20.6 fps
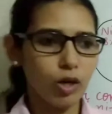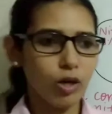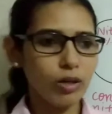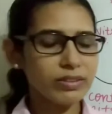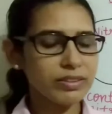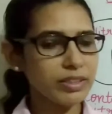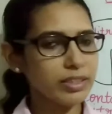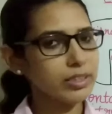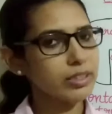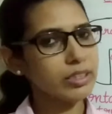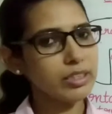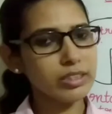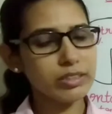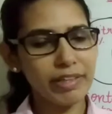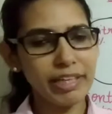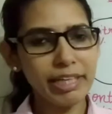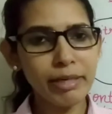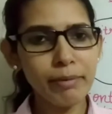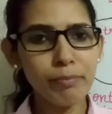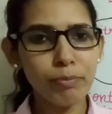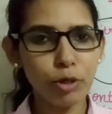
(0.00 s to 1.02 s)
Oxygen is
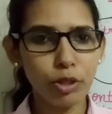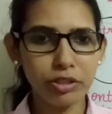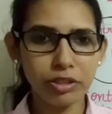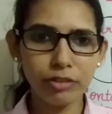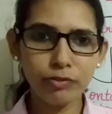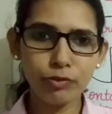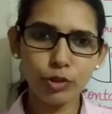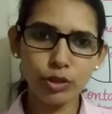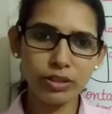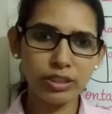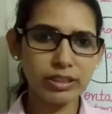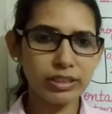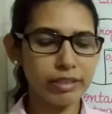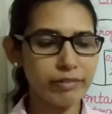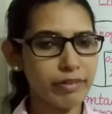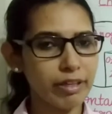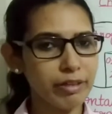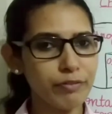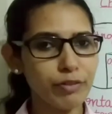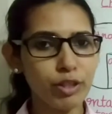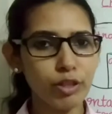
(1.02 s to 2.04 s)
very important for the
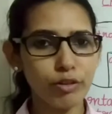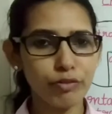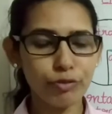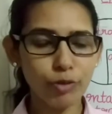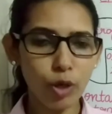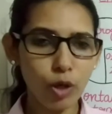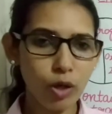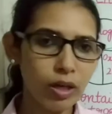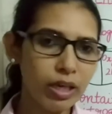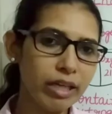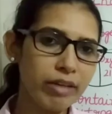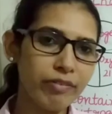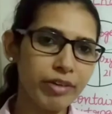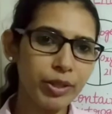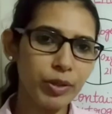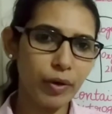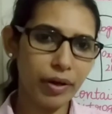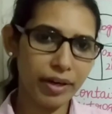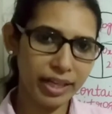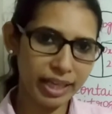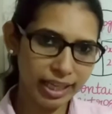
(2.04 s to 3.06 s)
survival of all
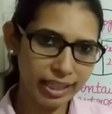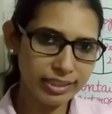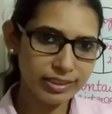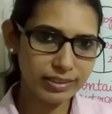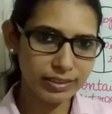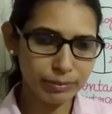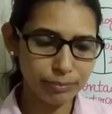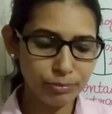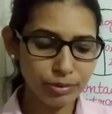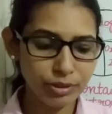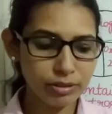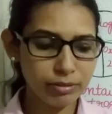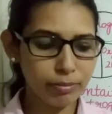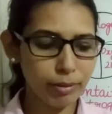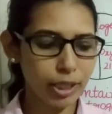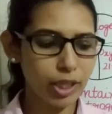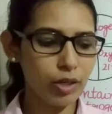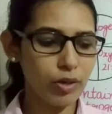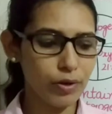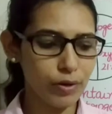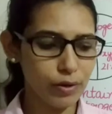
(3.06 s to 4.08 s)
living organisms
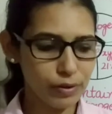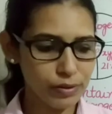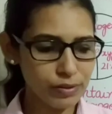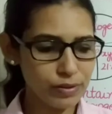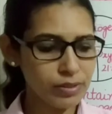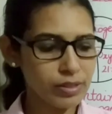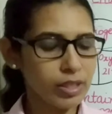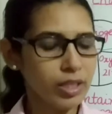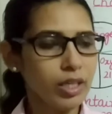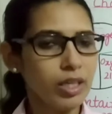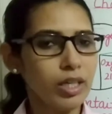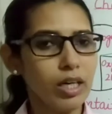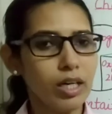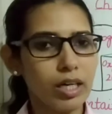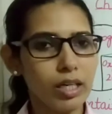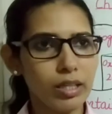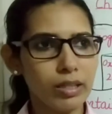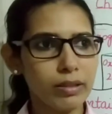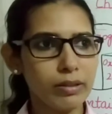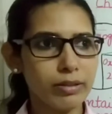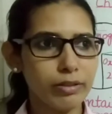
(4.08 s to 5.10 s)
because
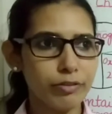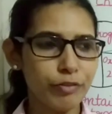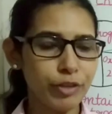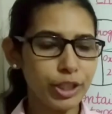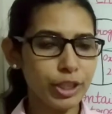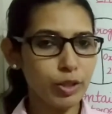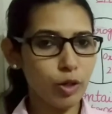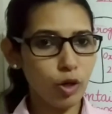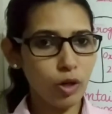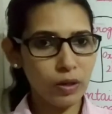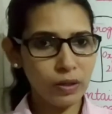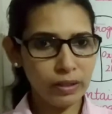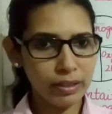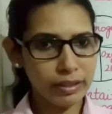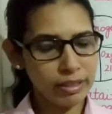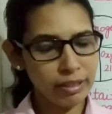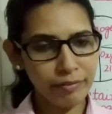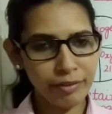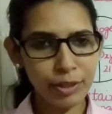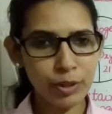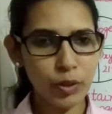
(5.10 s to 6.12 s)
we
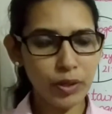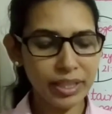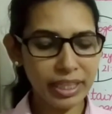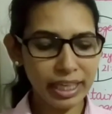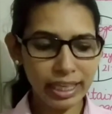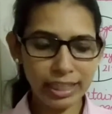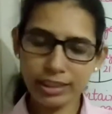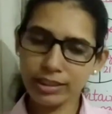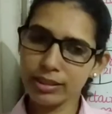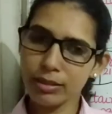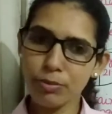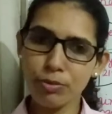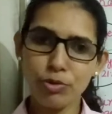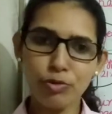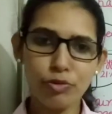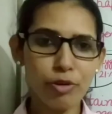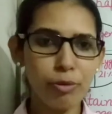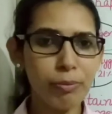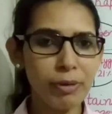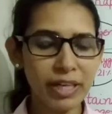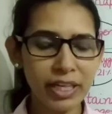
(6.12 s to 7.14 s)
all living
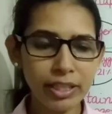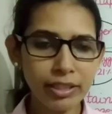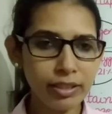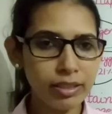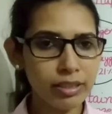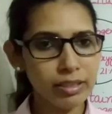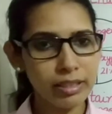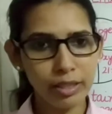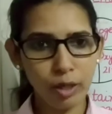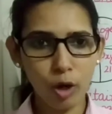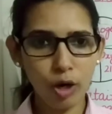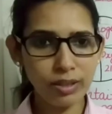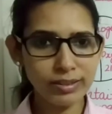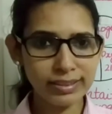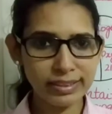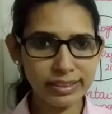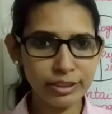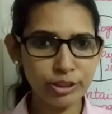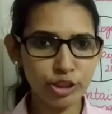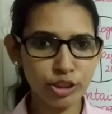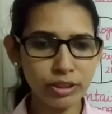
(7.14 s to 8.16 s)
organisms, we breathe
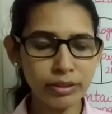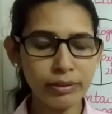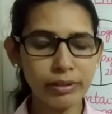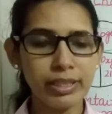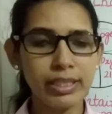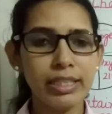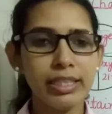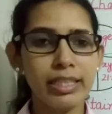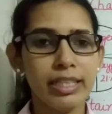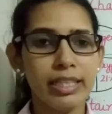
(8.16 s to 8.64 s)
oxygen.